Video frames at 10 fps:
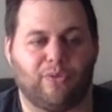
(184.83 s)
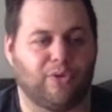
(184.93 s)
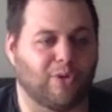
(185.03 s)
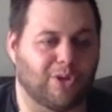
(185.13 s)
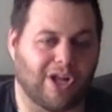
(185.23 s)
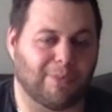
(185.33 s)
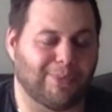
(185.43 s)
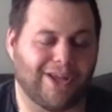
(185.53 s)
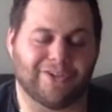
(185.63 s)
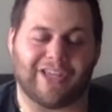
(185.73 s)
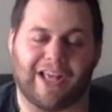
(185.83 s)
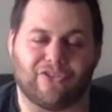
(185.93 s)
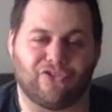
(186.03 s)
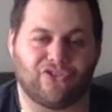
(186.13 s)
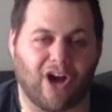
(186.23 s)
a lot of players had
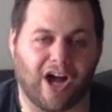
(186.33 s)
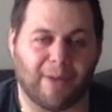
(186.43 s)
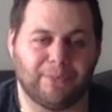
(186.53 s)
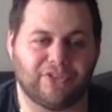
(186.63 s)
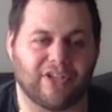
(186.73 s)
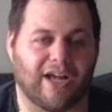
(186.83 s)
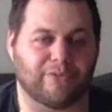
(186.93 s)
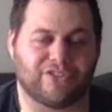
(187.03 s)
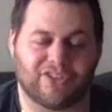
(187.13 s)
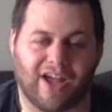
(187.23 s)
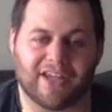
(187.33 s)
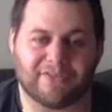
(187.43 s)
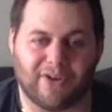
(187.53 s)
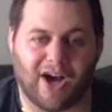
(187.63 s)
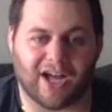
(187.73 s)
jobs outside
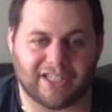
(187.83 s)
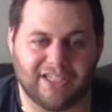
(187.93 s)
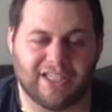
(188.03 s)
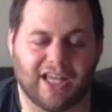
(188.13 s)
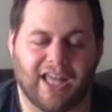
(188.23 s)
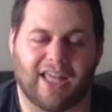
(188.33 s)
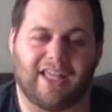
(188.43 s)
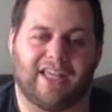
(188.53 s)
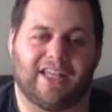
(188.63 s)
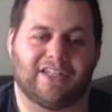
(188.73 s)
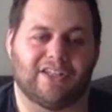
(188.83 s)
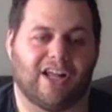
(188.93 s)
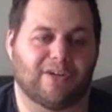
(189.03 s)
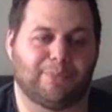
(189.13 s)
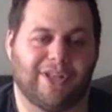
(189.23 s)
of hockey, and a
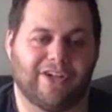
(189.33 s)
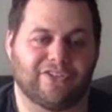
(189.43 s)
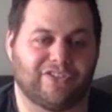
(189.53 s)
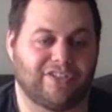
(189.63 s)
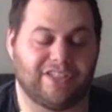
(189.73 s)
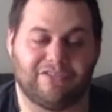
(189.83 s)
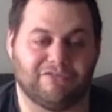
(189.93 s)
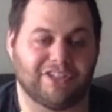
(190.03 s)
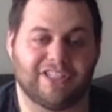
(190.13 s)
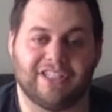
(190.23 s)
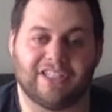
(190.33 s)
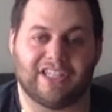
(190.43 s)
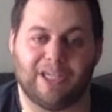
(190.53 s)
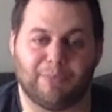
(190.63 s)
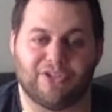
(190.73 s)
lot of players didn't really
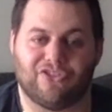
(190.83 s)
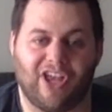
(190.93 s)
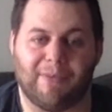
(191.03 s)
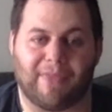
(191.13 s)
keep in shape.